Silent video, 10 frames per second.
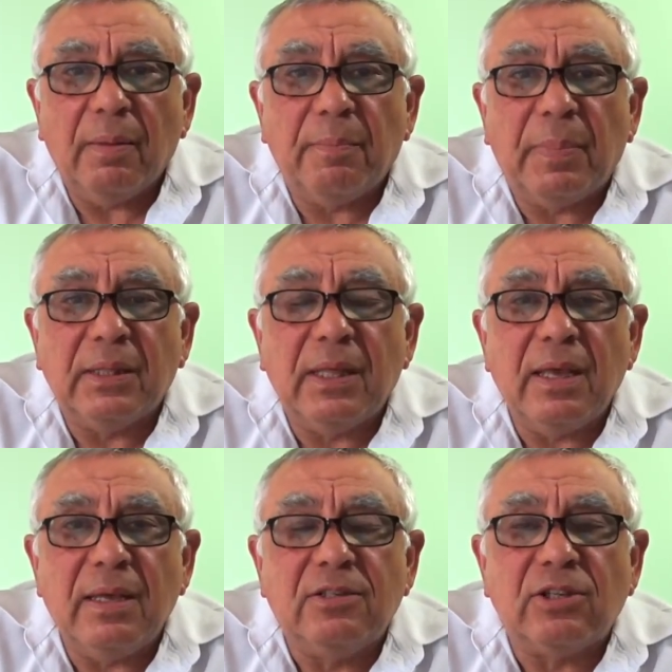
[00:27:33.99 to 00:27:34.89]
But the
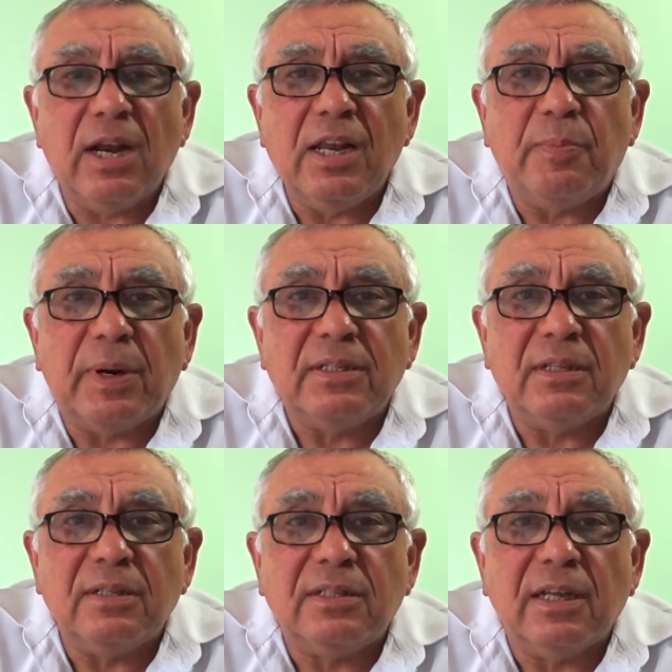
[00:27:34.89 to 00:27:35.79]
Israeli
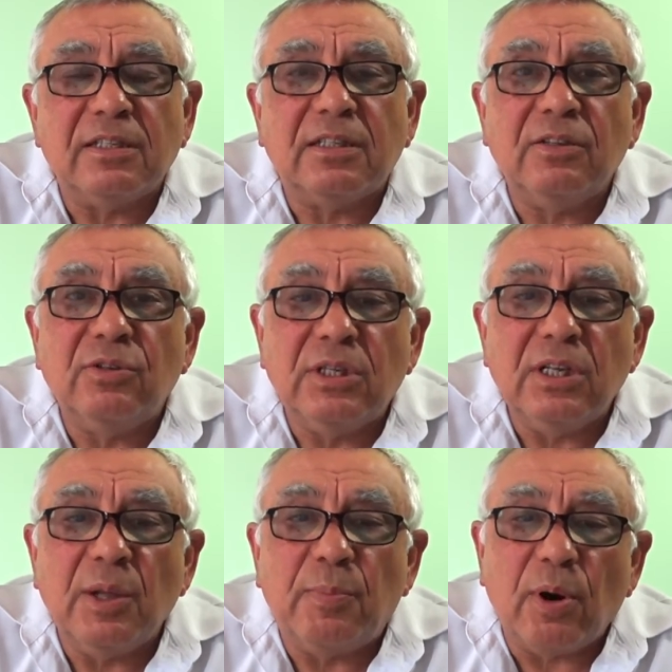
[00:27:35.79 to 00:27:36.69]
president says, "You
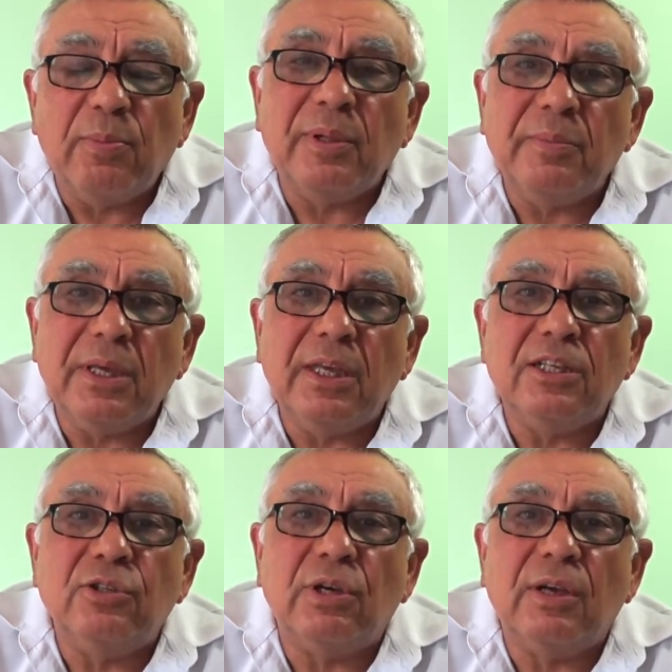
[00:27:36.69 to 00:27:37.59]
see, the problem
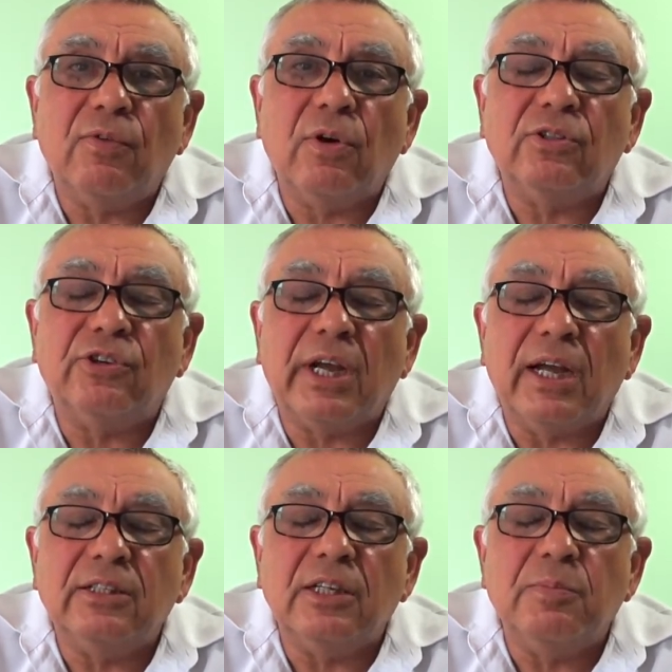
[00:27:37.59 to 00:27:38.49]
is you have got
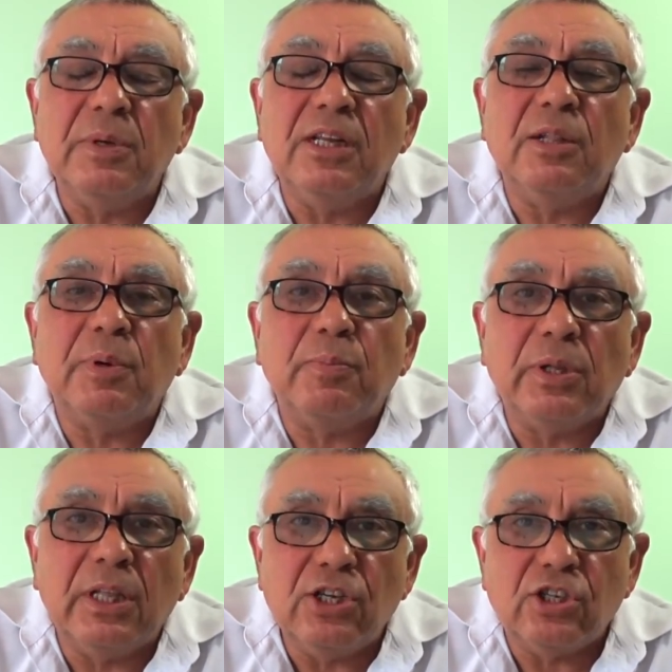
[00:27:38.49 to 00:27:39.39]
300 million
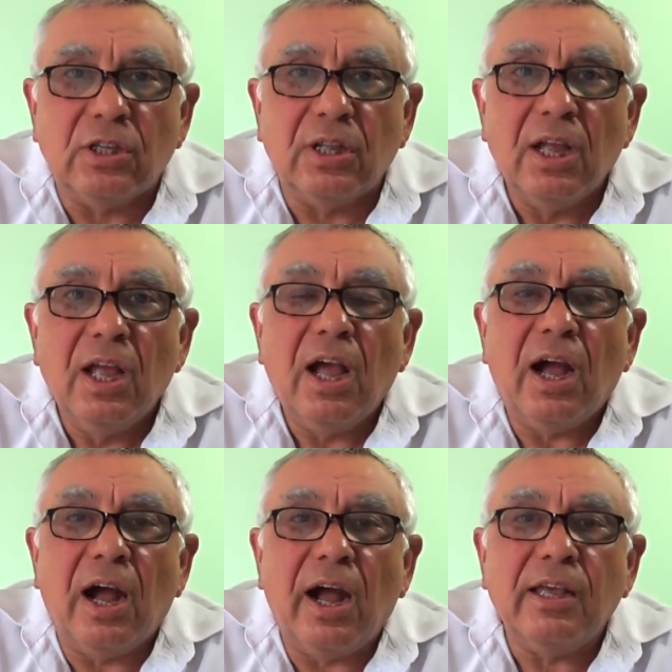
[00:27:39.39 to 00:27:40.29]
population."
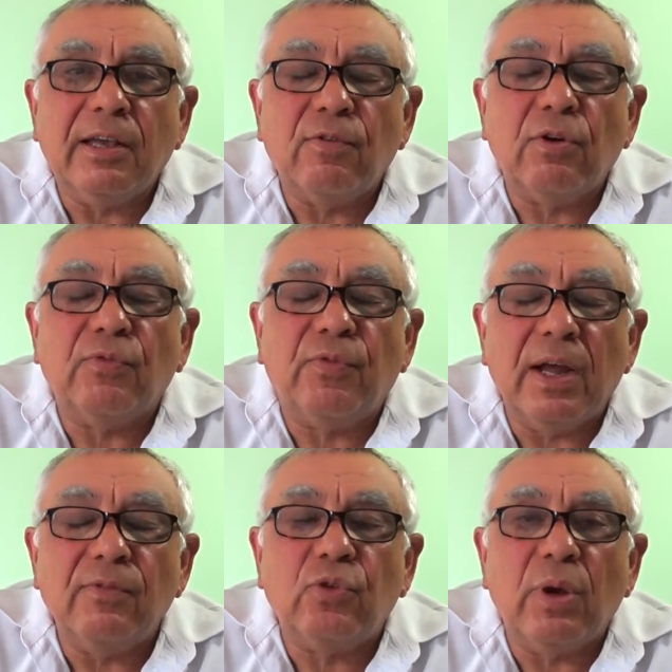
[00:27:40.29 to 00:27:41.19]
I have got
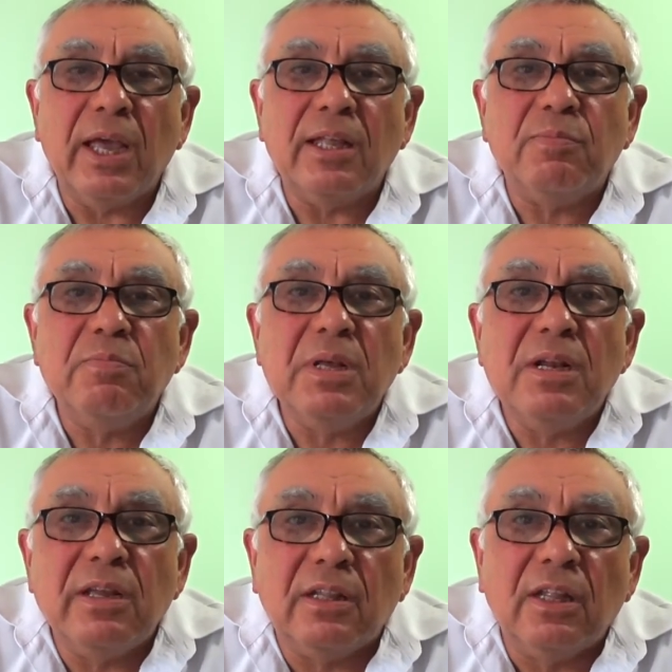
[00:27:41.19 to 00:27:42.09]
5 to 8
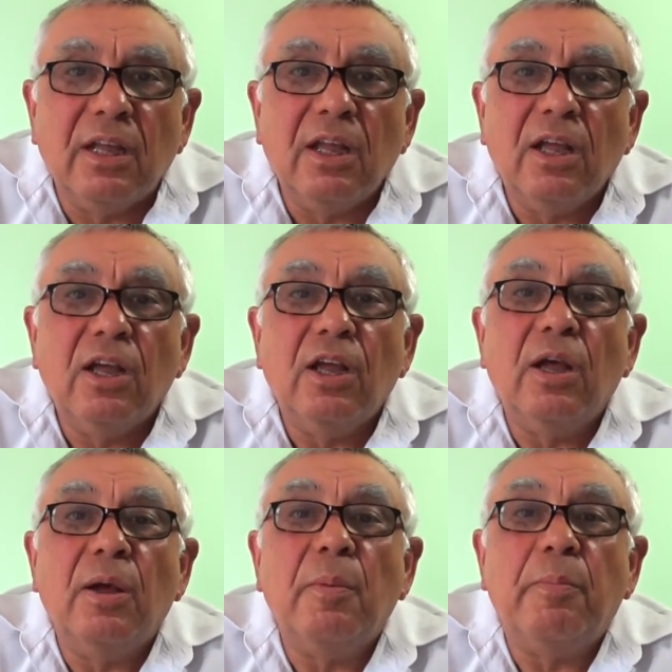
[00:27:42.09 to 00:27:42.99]
million
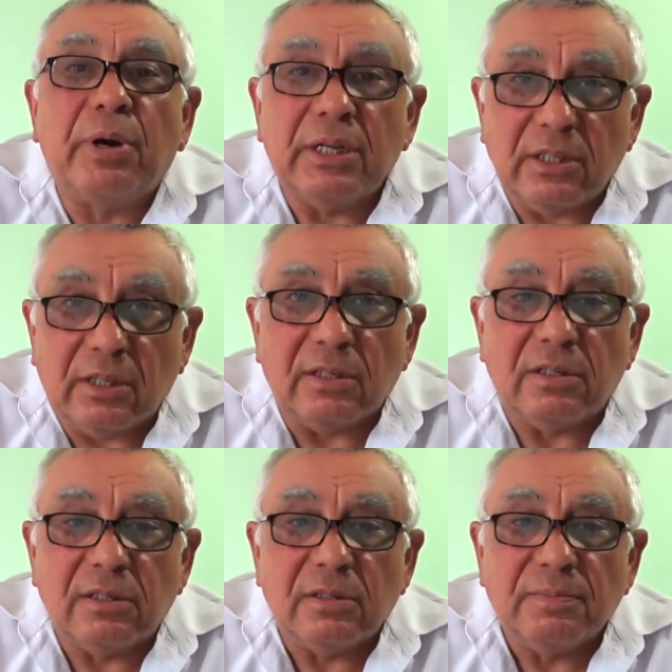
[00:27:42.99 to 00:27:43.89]

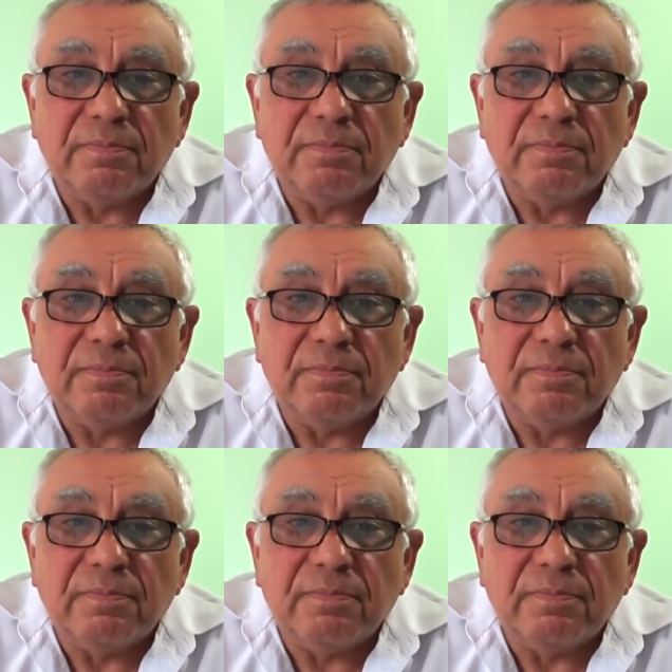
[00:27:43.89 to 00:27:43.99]
presidents.